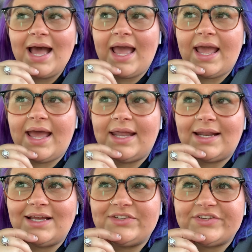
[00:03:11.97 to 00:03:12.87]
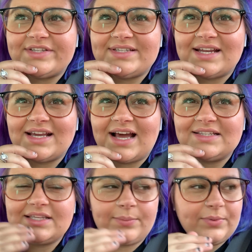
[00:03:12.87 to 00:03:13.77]
And it got
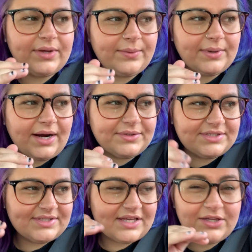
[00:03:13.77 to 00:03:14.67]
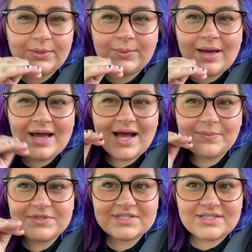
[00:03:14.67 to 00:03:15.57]
to the point where I was just like, you know what?
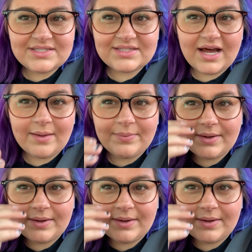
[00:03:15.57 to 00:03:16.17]
I'm just gonna stop.